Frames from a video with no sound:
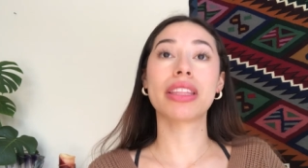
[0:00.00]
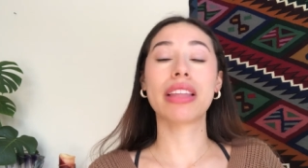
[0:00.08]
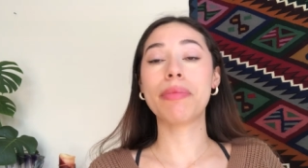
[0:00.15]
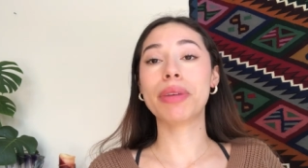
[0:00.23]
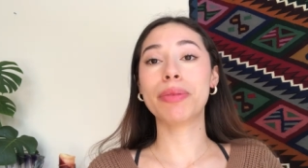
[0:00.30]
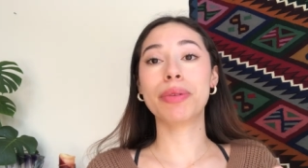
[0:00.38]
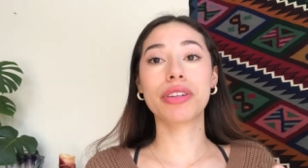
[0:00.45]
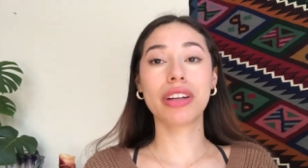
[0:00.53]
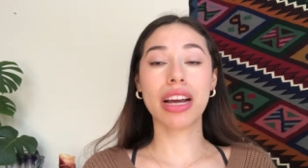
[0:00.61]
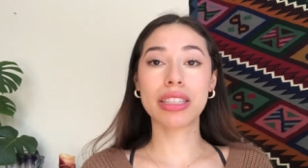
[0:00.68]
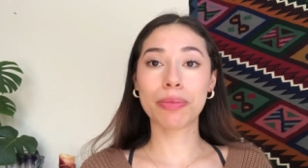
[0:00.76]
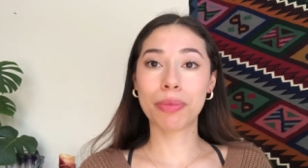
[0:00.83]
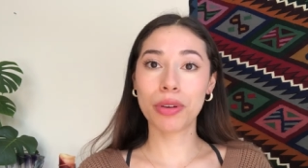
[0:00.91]
that maybe you're
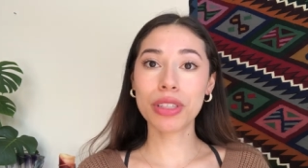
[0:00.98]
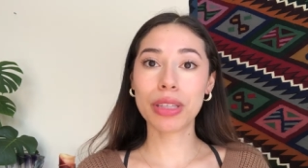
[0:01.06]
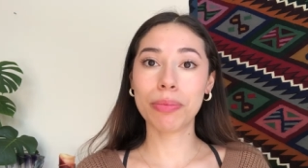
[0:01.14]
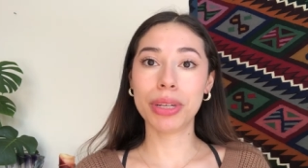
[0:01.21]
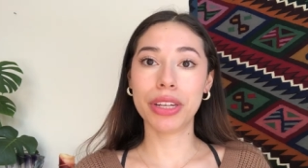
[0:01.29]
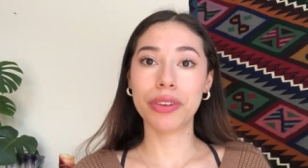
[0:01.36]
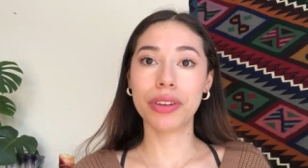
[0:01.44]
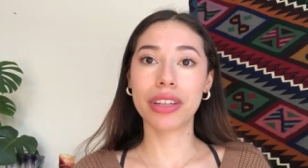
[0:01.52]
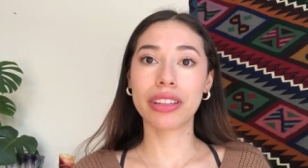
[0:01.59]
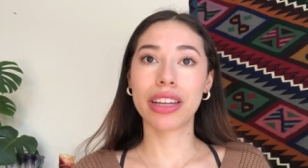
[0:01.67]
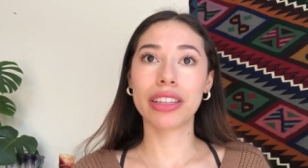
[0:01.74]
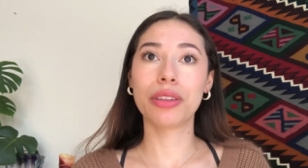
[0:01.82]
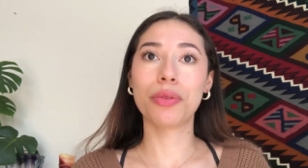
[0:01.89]
not supposed to be doing.
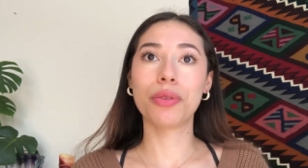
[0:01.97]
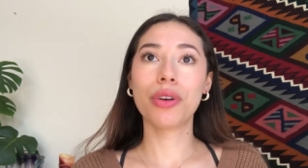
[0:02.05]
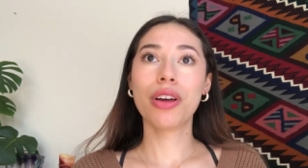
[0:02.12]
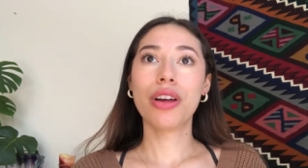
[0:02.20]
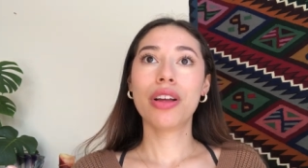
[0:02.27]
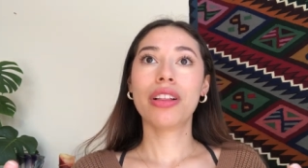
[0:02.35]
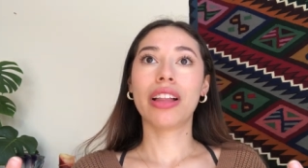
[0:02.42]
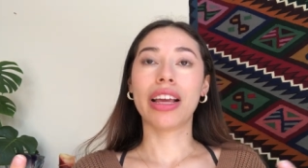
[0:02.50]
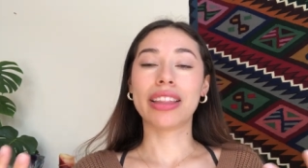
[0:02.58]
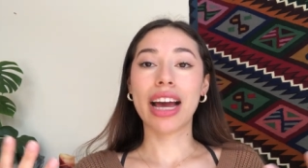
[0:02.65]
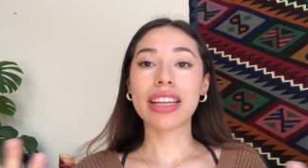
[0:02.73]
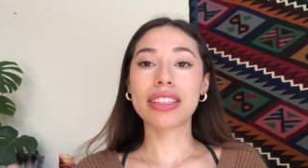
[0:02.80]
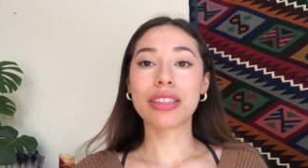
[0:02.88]
Like the like
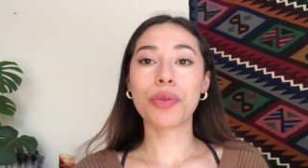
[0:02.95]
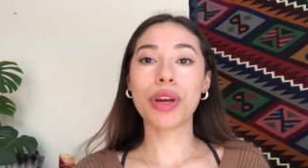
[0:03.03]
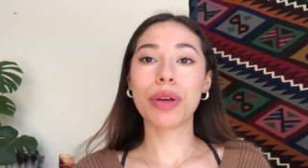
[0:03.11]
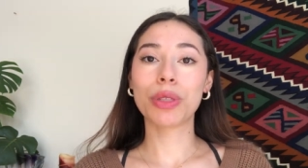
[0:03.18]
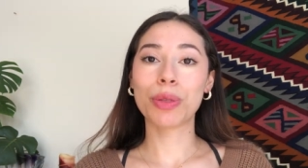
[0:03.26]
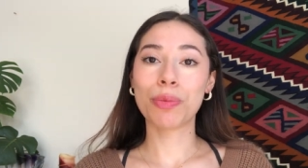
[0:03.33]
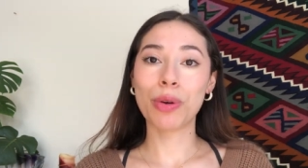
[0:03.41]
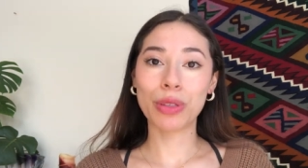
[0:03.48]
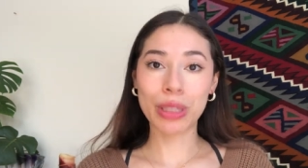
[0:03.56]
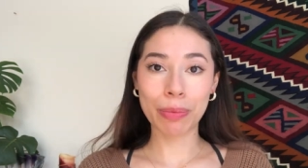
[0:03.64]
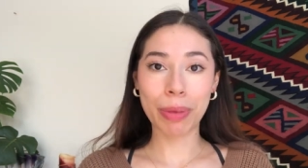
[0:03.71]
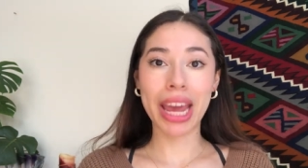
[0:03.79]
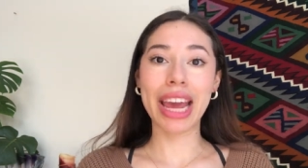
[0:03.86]
that's the way it's supposed
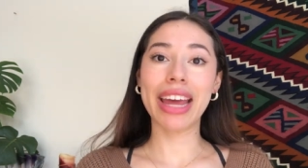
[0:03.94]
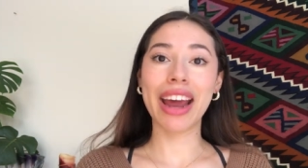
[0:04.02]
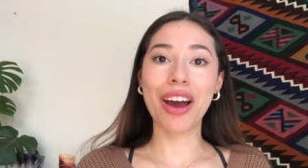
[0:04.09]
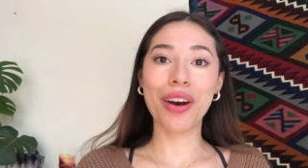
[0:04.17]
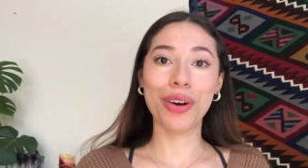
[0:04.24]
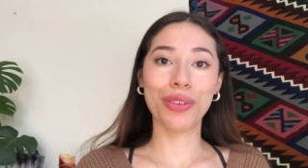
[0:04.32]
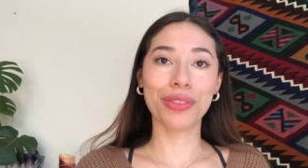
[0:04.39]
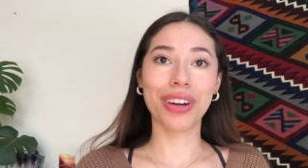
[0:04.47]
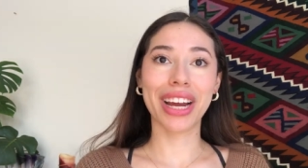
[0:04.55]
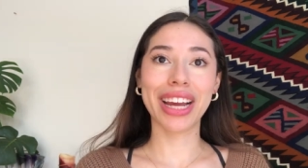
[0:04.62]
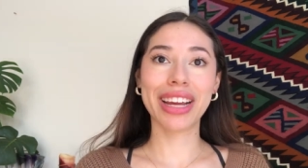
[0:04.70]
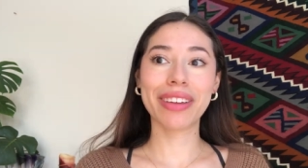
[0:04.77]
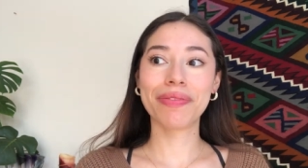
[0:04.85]
to pan out,
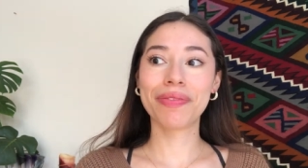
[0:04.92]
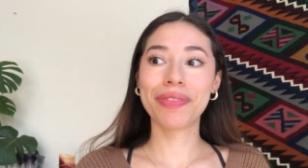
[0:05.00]
right?